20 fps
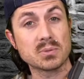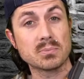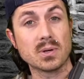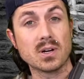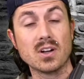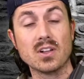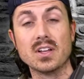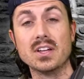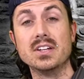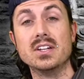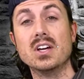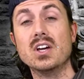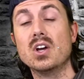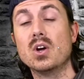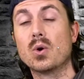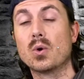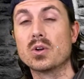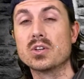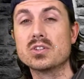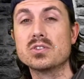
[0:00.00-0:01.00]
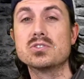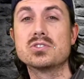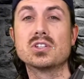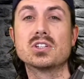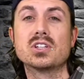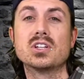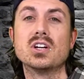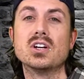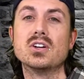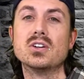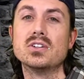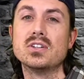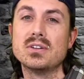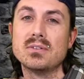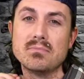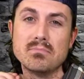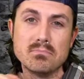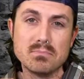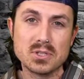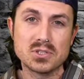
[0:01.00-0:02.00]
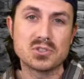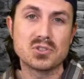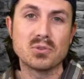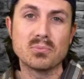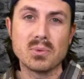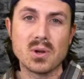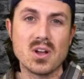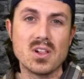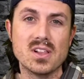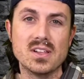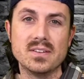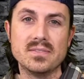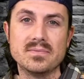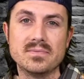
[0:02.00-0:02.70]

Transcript: Ballen, or use the code Mr. Ballen.